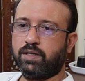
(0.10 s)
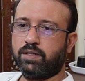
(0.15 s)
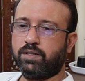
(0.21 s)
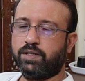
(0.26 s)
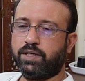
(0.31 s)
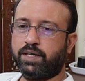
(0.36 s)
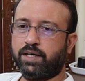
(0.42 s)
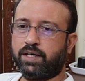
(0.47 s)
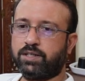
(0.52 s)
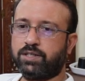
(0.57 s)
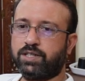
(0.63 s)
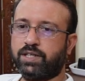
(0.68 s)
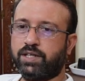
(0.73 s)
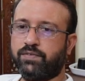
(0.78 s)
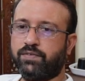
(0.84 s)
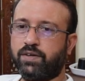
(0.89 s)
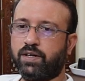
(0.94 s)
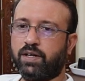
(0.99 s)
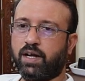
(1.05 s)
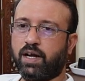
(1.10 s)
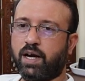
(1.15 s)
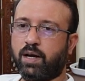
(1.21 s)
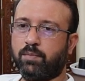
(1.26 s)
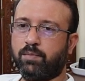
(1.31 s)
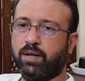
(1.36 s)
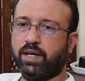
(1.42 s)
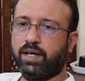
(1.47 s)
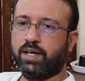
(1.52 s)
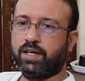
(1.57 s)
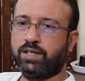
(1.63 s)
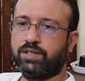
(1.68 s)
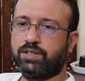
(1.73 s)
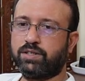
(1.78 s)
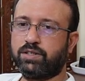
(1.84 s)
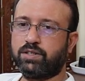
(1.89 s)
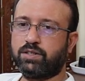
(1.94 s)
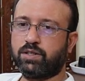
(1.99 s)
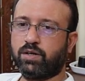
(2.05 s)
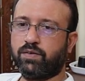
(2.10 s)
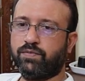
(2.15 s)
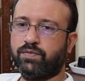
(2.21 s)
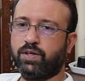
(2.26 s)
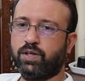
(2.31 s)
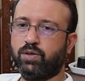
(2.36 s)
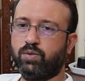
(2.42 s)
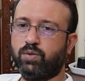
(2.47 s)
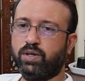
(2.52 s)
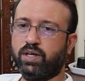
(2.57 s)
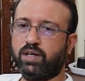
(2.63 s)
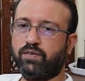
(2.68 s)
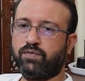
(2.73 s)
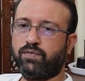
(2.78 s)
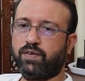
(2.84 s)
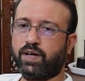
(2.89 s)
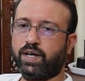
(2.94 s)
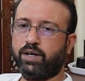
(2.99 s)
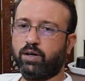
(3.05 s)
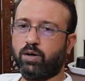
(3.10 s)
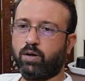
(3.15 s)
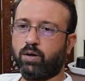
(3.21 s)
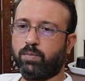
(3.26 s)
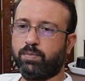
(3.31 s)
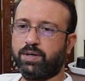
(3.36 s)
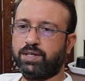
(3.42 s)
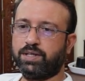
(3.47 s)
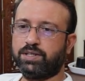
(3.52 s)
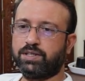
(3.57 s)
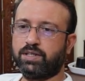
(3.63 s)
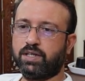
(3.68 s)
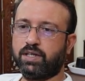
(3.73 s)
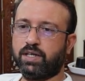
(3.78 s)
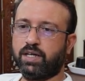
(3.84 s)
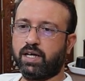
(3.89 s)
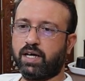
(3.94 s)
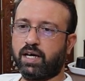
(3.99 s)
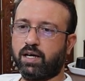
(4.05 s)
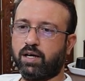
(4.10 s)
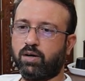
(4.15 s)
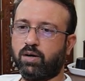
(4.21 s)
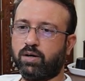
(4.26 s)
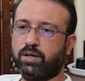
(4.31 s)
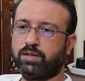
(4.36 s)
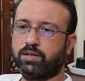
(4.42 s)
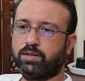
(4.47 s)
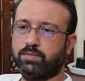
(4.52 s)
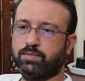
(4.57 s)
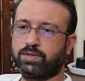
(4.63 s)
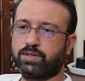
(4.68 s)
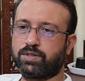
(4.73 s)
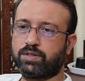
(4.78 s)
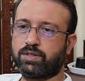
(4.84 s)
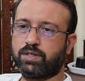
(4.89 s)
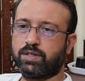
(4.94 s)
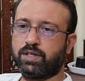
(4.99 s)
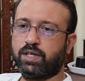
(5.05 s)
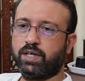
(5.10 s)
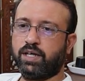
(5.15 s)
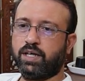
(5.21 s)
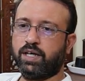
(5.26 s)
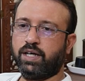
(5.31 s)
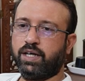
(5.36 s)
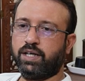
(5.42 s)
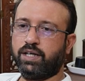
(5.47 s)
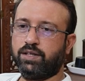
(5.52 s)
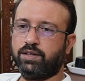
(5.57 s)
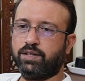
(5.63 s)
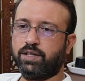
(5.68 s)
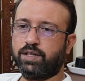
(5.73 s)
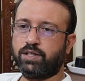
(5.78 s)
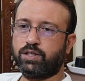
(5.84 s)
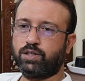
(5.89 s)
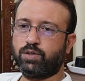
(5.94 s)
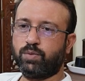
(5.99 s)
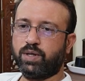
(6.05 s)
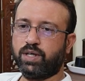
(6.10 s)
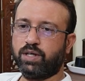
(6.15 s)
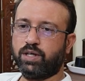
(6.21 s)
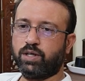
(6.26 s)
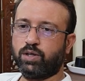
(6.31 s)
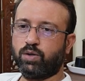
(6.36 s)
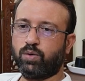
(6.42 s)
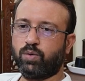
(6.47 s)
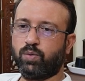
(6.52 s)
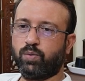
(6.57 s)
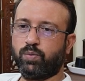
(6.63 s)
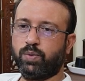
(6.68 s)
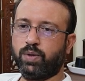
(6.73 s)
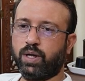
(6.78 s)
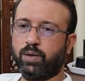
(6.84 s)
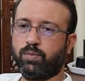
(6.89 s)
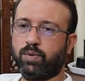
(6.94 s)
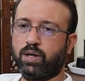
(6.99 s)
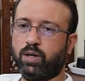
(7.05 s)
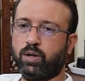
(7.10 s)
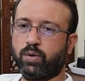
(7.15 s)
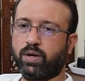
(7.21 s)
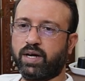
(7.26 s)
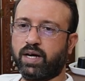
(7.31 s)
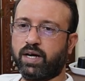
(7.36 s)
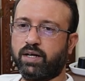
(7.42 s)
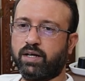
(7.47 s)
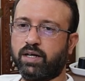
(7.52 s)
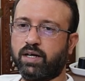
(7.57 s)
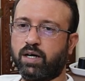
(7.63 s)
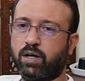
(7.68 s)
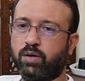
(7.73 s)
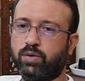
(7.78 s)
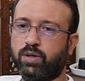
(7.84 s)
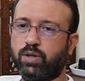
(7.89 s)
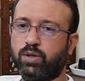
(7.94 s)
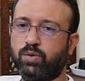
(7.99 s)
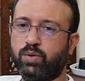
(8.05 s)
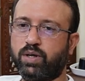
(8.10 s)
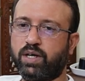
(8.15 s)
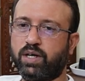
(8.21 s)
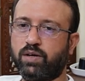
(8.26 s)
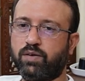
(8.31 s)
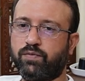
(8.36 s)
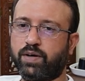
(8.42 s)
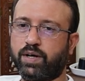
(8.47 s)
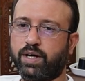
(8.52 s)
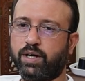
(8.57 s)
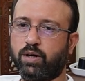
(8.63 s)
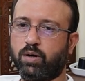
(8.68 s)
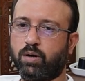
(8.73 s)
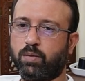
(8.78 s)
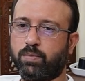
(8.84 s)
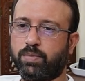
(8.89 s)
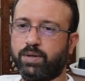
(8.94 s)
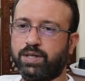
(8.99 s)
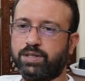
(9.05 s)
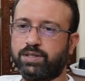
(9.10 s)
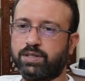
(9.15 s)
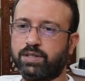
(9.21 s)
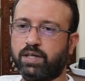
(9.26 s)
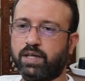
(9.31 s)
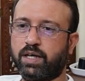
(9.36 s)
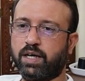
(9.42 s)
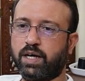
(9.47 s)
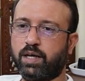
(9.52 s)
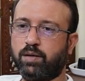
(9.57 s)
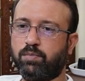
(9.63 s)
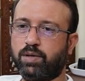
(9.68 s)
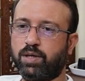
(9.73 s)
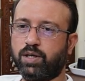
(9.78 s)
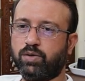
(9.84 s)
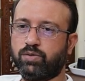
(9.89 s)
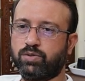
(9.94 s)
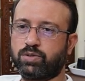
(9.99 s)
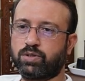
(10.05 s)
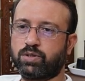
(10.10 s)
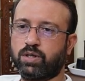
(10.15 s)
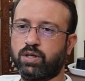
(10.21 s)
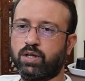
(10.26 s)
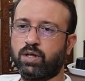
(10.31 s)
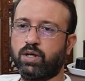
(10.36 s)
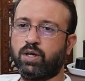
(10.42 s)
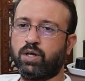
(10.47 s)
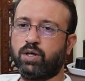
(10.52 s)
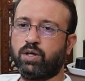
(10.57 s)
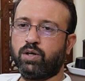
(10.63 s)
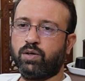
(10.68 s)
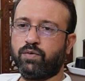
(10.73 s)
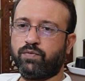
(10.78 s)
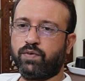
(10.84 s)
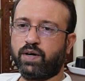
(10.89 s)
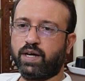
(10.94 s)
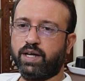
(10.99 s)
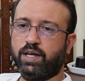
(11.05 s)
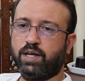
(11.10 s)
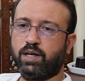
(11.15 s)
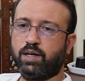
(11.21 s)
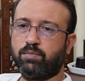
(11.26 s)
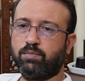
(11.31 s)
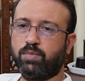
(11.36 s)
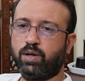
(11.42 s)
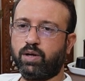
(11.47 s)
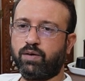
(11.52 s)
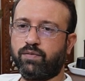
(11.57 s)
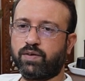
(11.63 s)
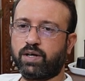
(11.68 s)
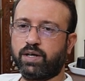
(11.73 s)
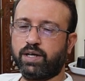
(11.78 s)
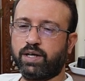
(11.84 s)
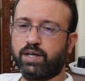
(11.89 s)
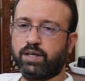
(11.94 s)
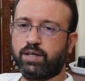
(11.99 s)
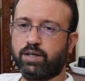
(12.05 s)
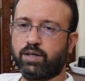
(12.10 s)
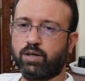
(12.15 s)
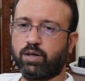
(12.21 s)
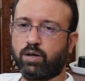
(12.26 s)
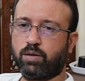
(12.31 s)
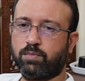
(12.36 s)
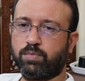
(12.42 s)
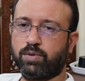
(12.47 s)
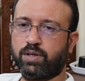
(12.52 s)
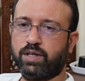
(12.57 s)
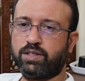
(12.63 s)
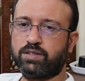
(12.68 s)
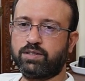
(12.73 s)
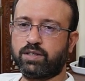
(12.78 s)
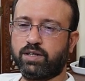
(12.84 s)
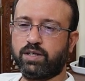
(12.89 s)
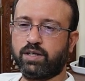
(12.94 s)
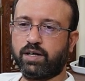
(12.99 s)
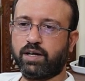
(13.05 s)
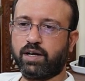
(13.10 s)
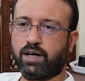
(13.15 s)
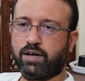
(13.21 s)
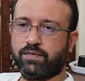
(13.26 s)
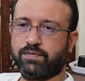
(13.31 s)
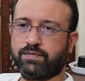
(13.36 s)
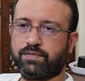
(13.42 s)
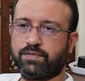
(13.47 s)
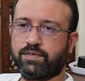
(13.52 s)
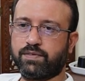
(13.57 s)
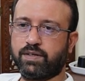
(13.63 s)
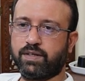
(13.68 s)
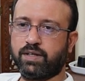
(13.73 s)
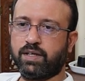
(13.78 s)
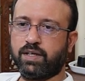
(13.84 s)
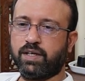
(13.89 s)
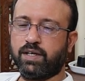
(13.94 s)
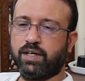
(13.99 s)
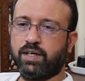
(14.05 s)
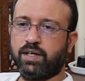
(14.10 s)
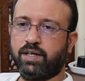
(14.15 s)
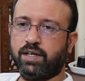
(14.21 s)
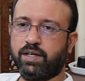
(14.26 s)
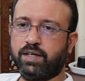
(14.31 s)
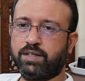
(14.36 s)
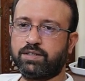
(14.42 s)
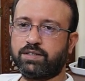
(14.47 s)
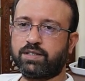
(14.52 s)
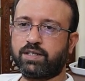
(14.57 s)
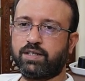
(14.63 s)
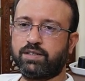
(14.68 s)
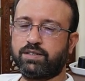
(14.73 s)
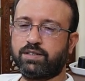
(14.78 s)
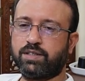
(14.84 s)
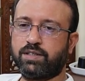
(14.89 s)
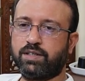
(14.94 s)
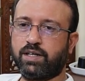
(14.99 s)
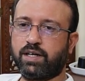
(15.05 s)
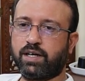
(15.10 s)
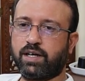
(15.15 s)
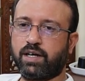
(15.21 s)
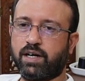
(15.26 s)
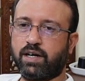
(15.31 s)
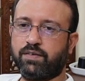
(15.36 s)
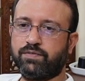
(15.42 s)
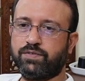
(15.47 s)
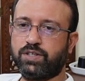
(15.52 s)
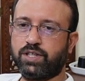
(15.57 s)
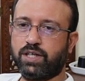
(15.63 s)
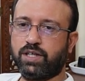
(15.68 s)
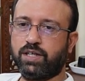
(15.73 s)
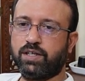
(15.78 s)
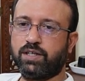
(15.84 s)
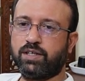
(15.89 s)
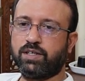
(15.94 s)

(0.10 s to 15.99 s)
There are several applications of union find operation in algorithms. In this video, we will look at how union find operation can be used to find number of connected components in a graph. Let us consider a graph G.